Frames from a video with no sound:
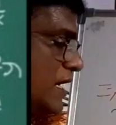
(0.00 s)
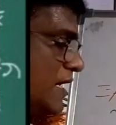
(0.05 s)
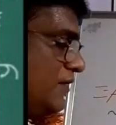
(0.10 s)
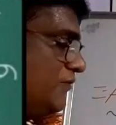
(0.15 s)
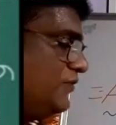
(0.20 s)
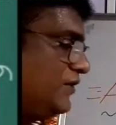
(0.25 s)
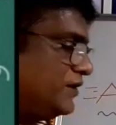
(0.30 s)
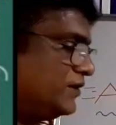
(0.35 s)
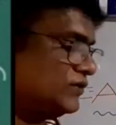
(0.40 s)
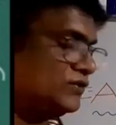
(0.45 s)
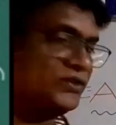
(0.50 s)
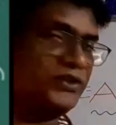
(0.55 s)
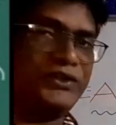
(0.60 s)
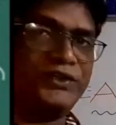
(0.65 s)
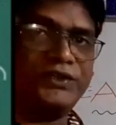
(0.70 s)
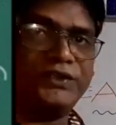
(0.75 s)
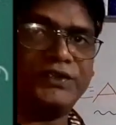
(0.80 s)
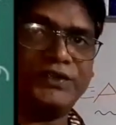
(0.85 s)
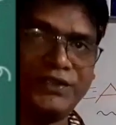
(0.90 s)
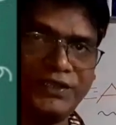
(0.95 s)
and figure
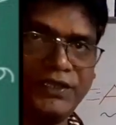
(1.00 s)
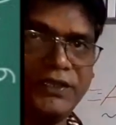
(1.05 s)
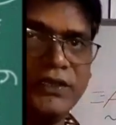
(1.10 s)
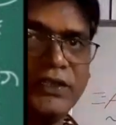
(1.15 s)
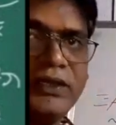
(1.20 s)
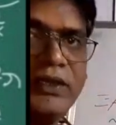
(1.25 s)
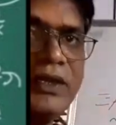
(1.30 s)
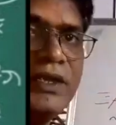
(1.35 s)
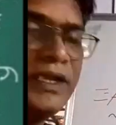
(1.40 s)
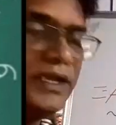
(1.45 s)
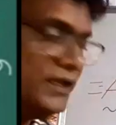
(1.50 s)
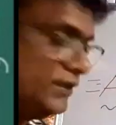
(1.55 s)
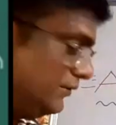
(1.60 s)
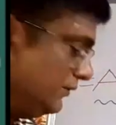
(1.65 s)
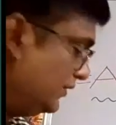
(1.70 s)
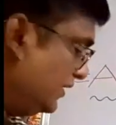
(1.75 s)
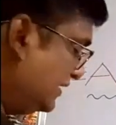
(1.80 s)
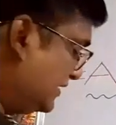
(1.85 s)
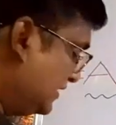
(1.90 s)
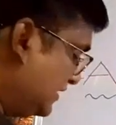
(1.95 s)
3. Here
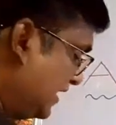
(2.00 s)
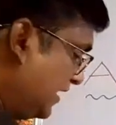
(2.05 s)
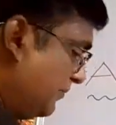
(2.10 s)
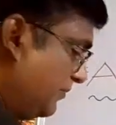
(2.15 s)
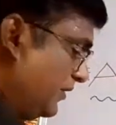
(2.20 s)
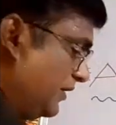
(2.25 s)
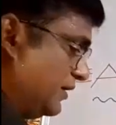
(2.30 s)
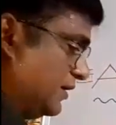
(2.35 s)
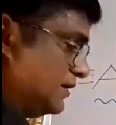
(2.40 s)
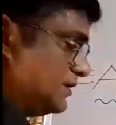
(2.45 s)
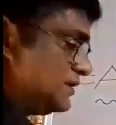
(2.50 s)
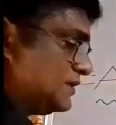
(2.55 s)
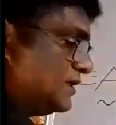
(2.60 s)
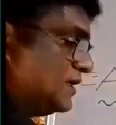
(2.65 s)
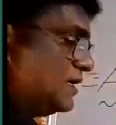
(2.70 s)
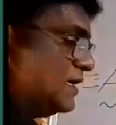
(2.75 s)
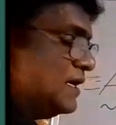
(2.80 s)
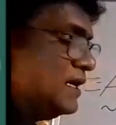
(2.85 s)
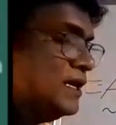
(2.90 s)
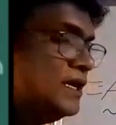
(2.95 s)
in these three
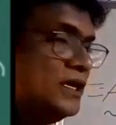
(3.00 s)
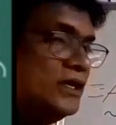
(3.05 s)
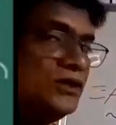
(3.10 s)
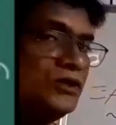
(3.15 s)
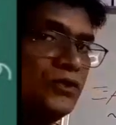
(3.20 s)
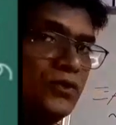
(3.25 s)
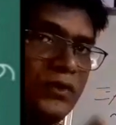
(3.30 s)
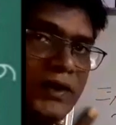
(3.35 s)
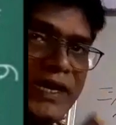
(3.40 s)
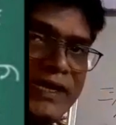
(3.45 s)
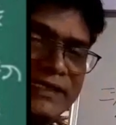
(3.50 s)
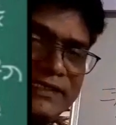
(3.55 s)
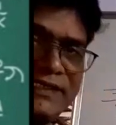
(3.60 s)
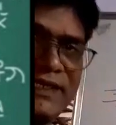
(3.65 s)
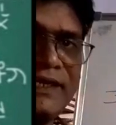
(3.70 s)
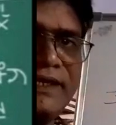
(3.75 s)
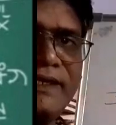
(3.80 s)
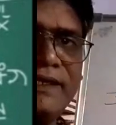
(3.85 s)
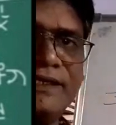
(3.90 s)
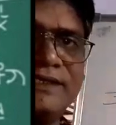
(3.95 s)
figures, two lines
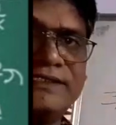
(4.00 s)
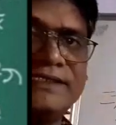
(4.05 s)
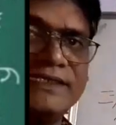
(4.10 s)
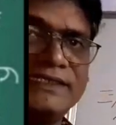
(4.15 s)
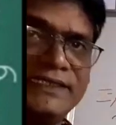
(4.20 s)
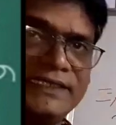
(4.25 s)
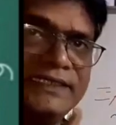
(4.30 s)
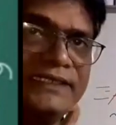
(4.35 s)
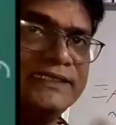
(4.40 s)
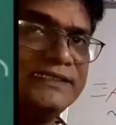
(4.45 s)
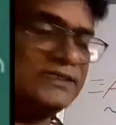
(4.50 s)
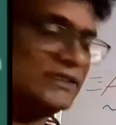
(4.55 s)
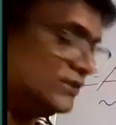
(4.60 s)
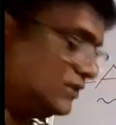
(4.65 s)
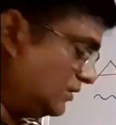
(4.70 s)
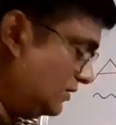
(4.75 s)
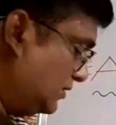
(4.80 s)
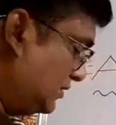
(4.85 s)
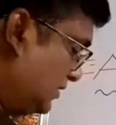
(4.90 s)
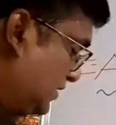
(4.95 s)
are intersecting each
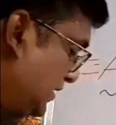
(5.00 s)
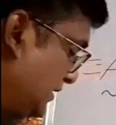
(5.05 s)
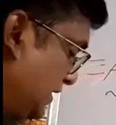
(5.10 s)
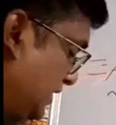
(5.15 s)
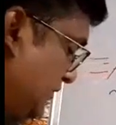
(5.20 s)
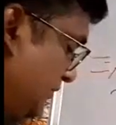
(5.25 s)
other. See